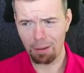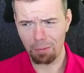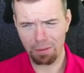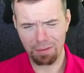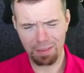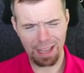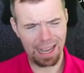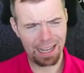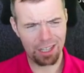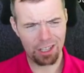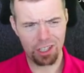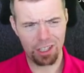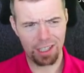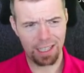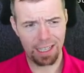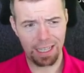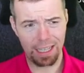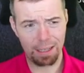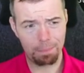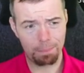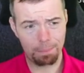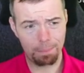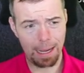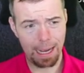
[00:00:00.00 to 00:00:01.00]
With that
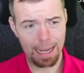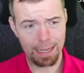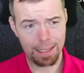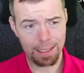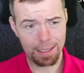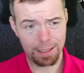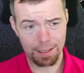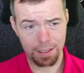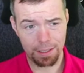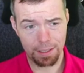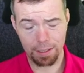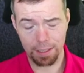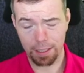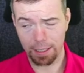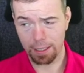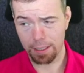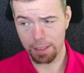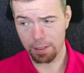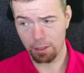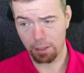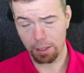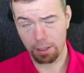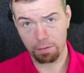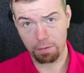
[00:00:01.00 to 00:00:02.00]
agility, mad to think
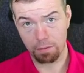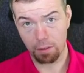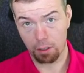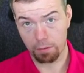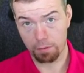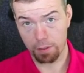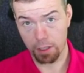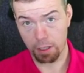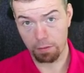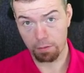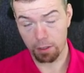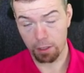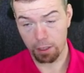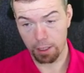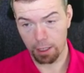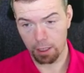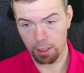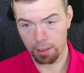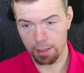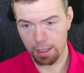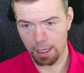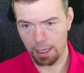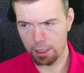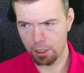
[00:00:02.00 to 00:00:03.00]
he's only 5'7" and he
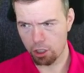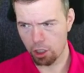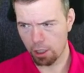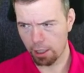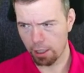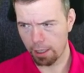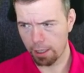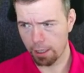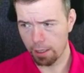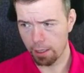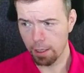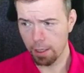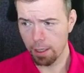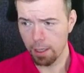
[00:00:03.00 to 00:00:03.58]
goes that agility.